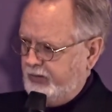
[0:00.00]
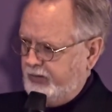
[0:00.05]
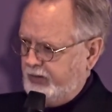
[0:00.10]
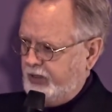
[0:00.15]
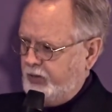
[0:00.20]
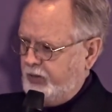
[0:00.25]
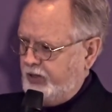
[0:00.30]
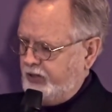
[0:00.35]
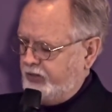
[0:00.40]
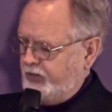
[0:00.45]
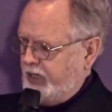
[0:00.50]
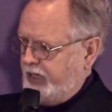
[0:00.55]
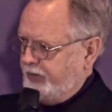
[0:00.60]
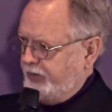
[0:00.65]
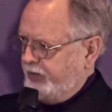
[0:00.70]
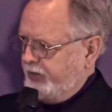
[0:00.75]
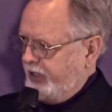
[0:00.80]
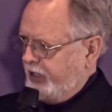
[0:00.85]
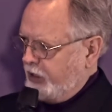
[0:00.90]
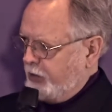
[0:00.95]
U.S.
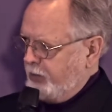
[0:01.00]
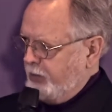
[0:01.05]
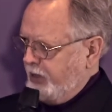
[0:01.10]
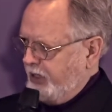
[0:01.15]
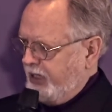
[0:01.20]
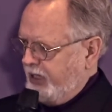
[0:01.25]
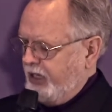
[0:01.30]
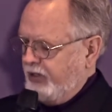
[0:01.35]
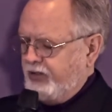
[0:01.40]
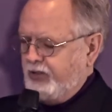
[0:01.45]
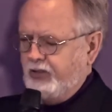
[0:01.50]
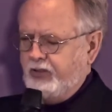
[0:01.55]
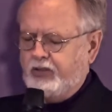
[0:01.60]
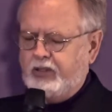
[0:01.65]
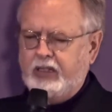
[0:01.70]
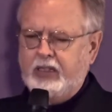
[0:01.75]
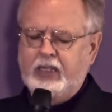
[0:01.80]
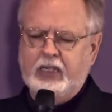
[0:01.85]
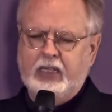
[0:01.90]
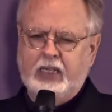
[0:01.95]
Naval Telecommunications,
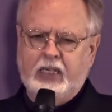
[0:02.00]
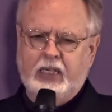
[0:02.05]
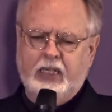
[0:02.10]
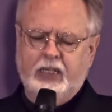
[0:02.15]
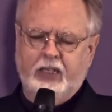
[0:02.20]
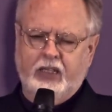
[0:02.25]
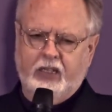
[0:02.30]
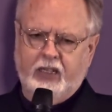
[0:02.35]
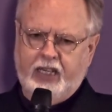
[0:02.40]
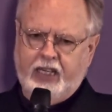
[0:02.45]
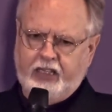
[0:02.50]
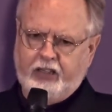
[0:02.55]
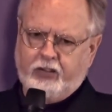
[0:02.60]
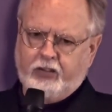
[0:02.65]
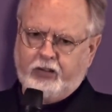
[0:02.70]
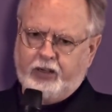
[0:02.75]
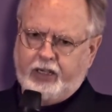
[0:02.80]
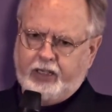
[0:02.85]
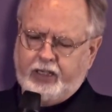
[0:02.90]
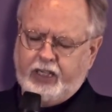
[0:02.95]
the late,
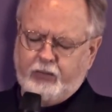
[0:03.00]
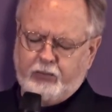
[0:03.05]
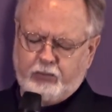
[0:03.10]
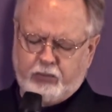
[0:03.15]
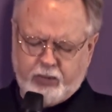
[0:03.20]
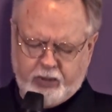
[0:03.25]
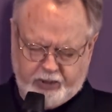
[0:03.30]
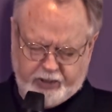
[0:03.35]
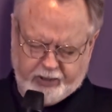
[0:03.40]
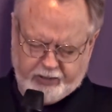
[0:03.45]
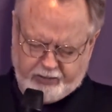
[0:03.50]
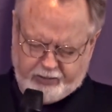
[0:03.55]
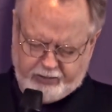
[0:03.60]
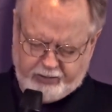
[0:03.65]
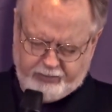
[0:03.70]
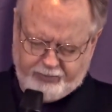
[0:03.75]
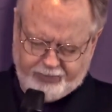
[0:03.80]
great, and brilliant